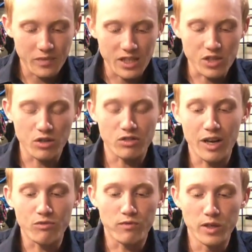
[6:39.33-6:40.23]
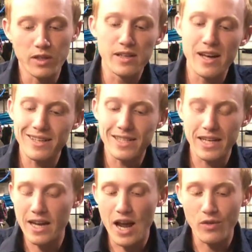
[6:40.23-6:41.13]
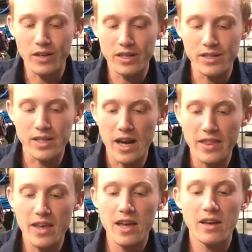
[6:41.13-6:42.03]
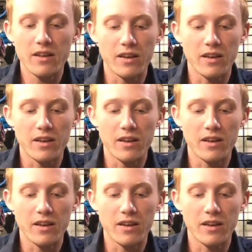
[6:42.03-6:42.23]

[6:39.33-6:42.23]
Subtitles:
So I'm really not digging how they designed that.